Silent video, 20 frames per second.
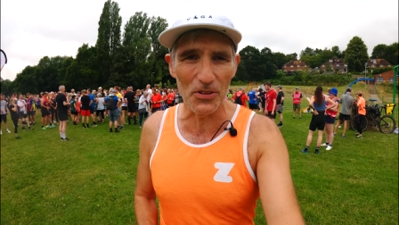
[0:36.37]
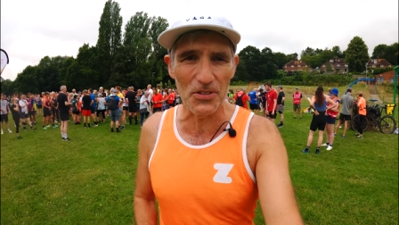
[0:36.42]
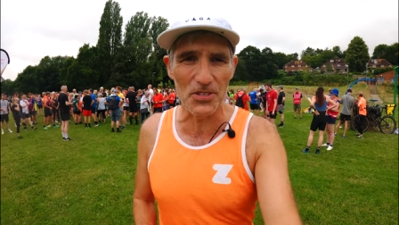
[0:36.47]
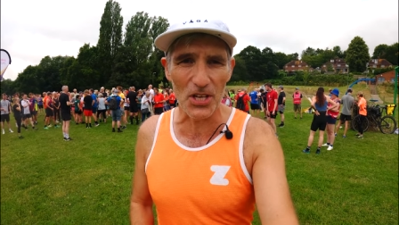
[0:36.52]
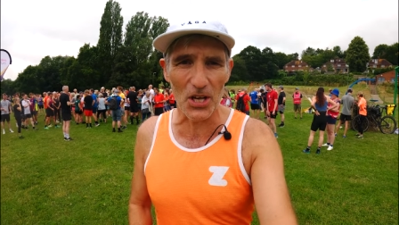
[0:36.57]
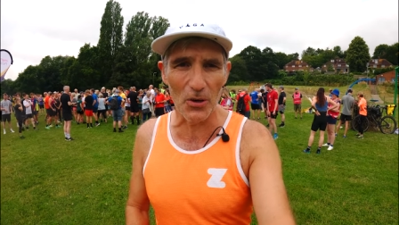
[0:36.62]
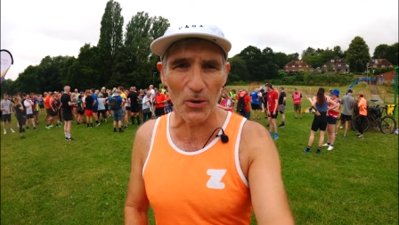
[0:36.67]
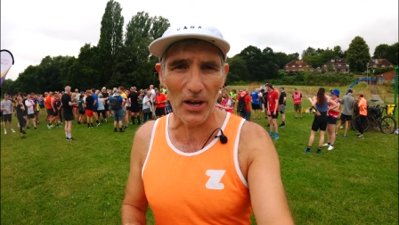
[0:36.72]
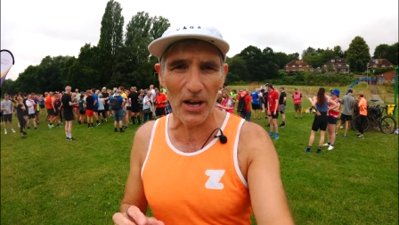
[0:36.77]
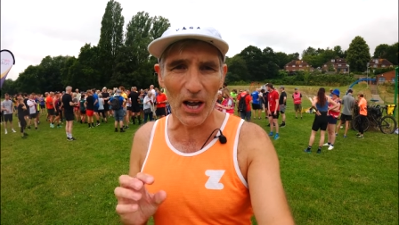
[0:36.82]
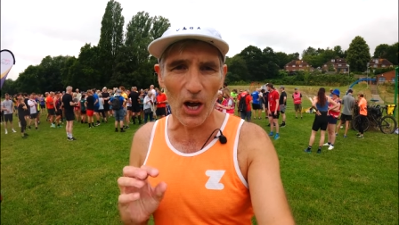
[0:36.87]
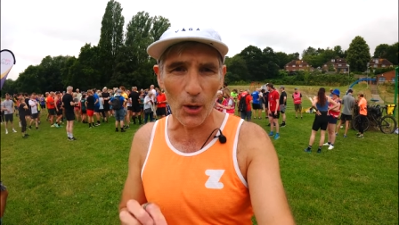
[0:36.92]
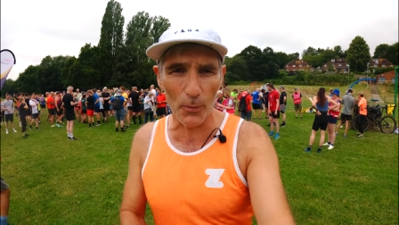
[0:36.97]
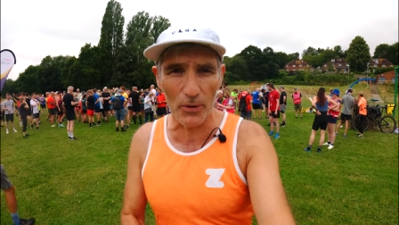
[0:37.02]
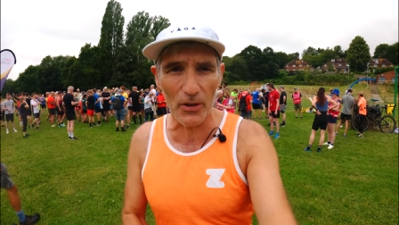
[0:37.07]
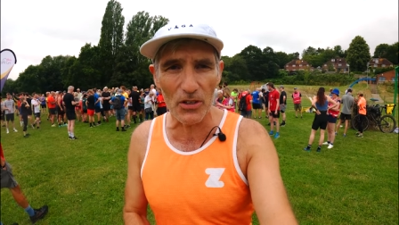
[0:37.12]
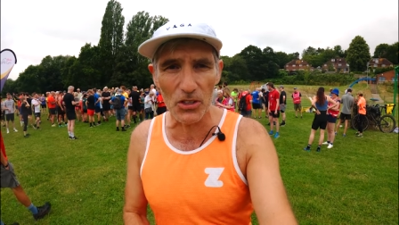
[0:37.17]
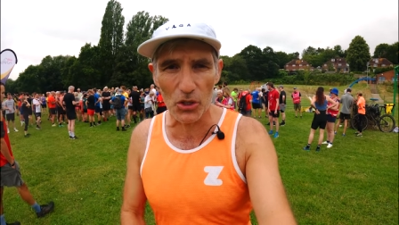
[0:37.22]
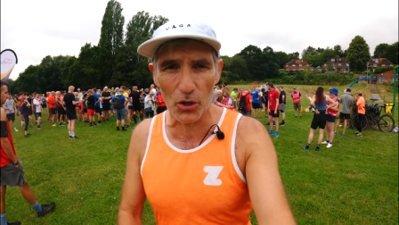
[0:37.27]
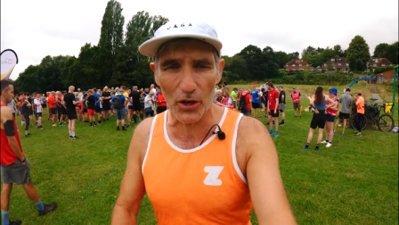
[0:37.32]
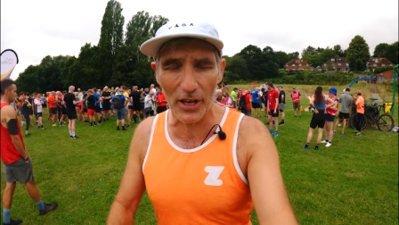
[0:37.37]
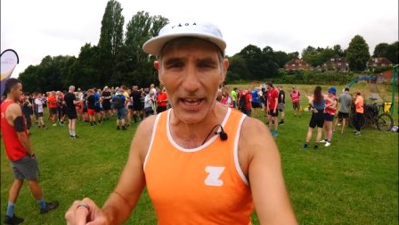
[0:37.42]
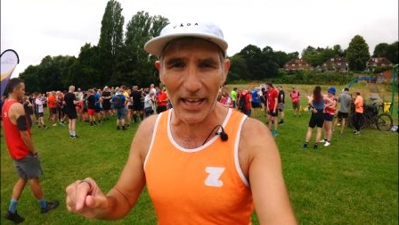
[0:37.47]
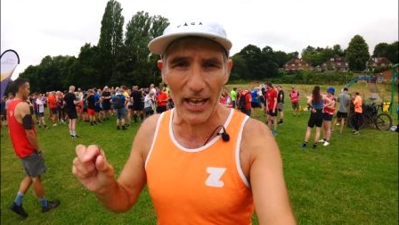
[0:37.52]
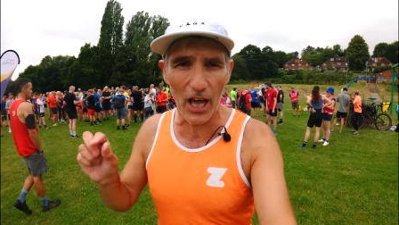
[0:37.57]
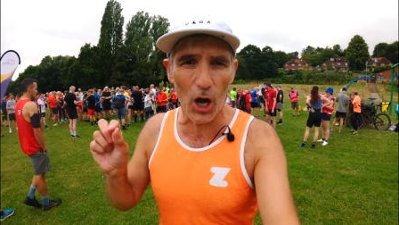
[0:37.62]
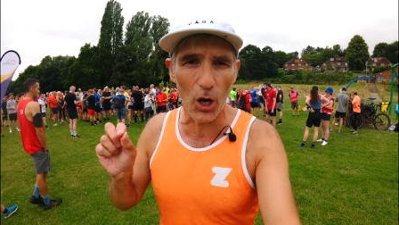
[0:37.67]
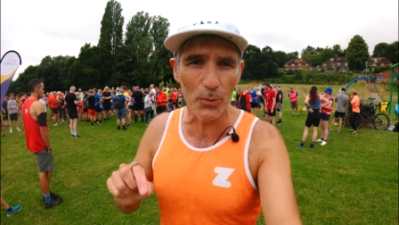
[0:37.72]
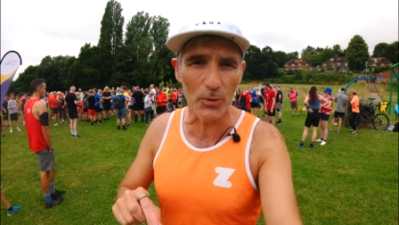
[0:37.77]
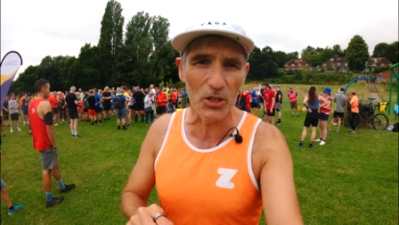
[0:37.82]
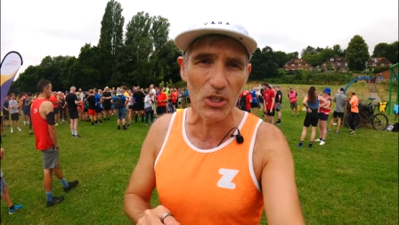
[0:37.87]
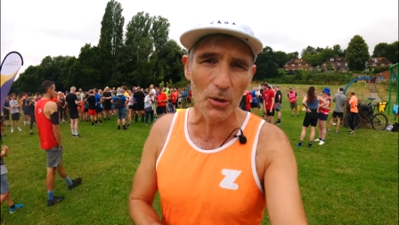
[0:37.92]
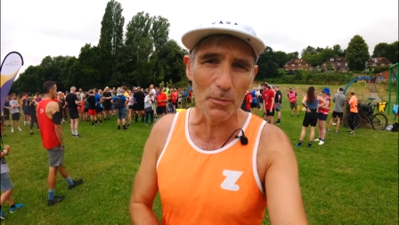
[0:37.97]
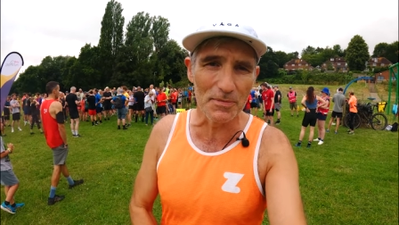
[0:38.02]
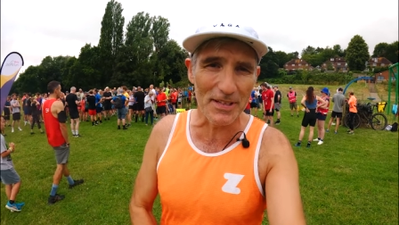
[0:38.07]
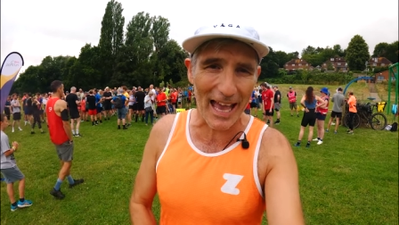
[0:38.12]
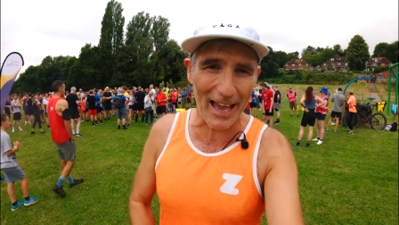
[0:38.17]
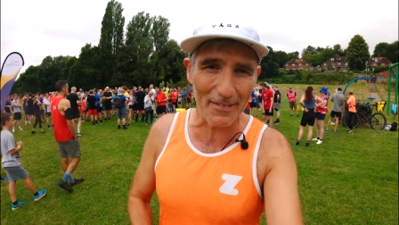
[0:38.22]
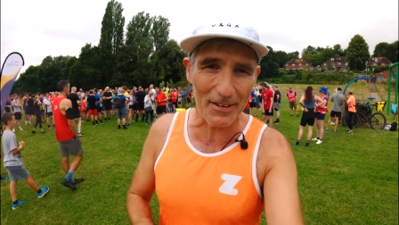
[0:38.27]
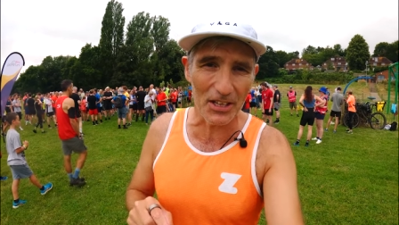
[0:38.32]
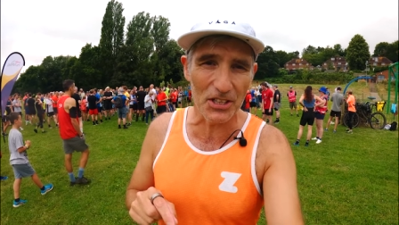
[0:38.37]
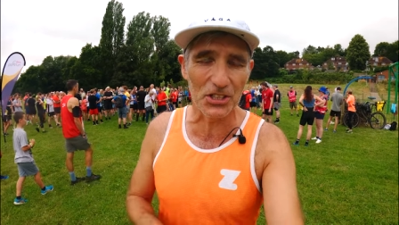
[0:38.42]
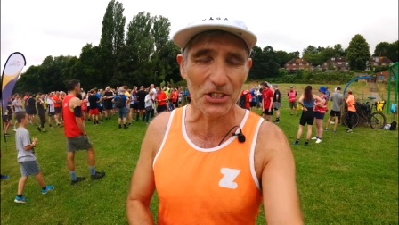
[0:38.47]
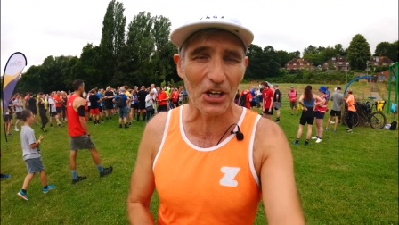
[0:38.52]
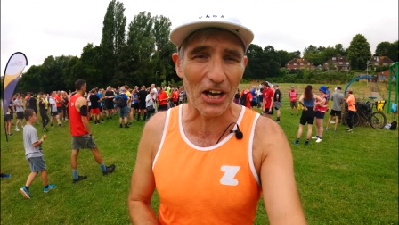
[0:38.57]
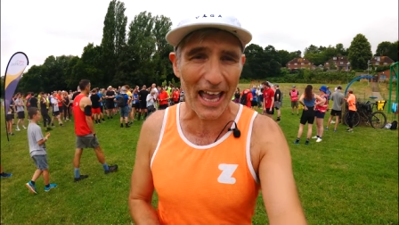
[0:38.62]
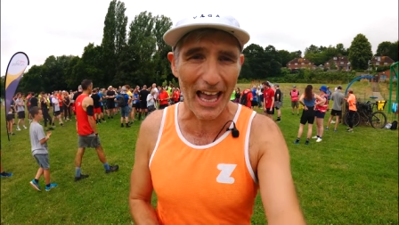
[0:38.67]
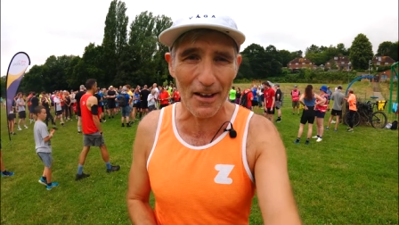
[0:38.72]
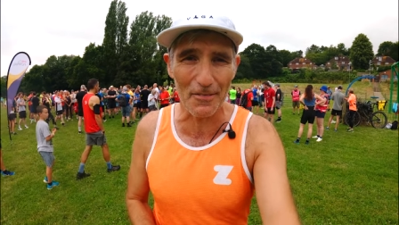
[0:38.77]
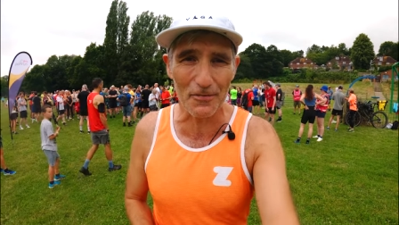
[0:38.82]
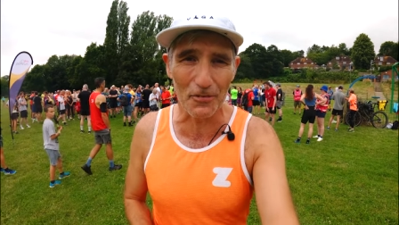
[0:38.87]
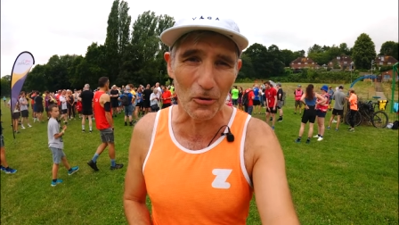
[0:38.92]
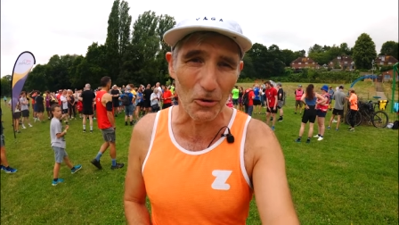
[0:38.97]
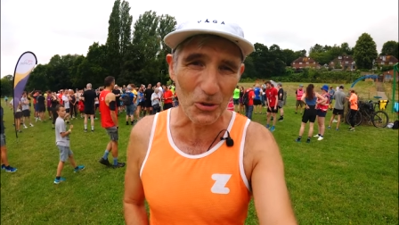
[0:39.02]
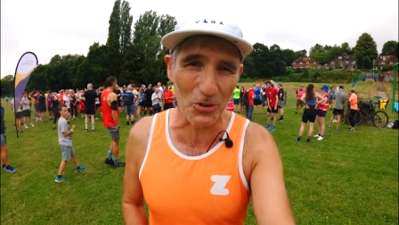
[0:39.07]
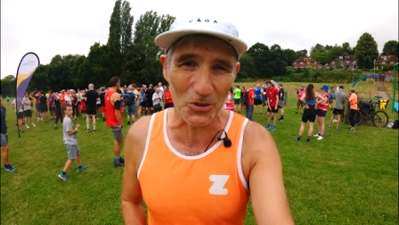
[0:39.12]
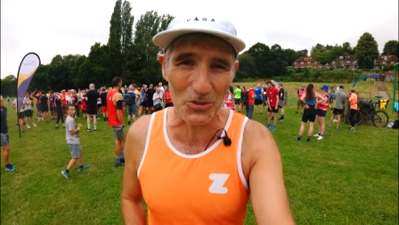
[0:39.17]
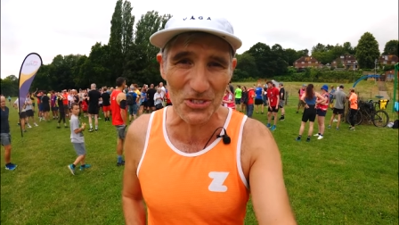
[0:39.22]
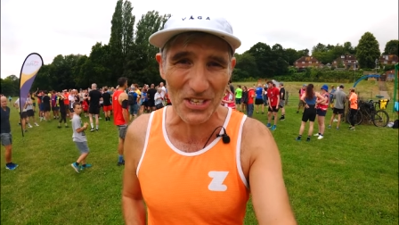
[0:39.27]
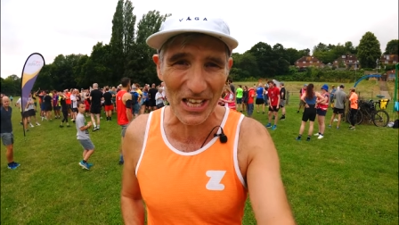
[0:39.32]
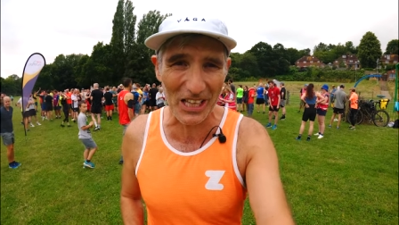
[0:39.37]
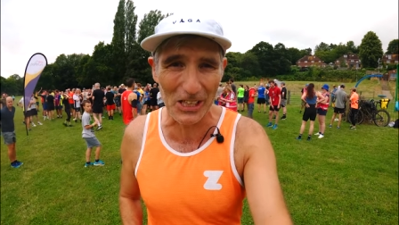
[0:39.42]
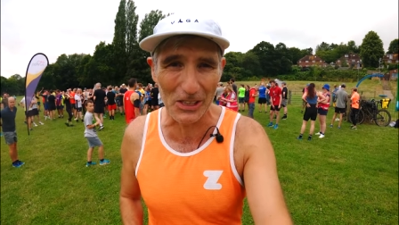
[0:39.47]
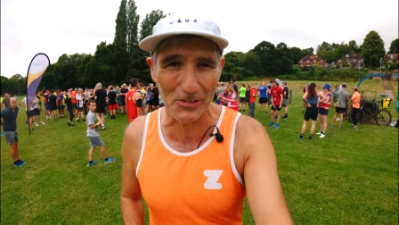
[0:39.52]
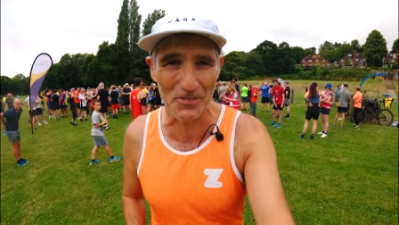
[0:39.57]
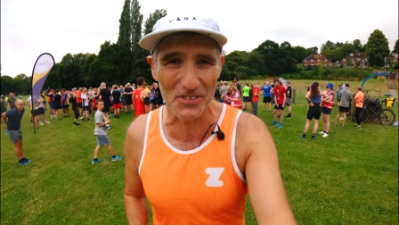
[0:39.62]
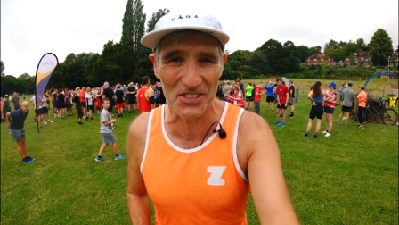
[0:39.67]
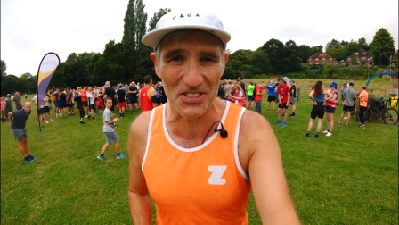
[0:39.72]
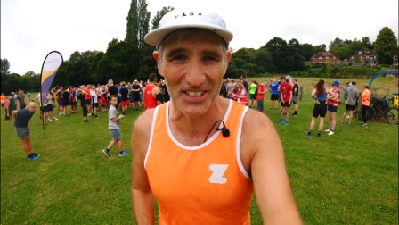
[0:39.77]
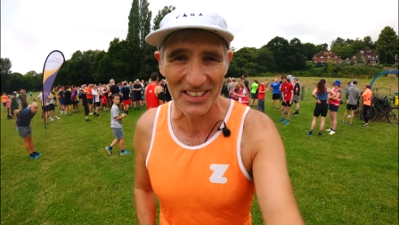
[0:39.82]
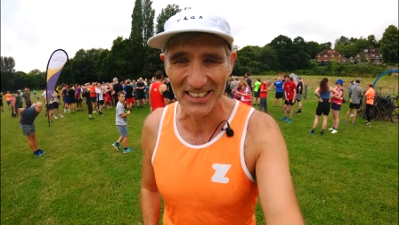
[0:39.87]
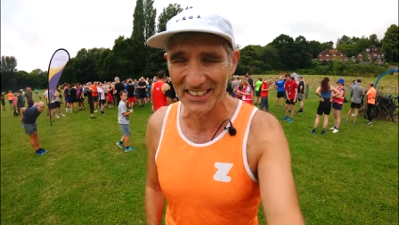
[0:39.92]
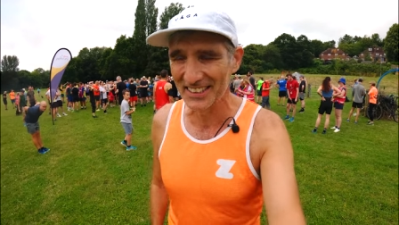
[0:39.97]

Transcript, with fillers: So uh, I hope you enjoy it and I hope you come down and try it out for yourselves.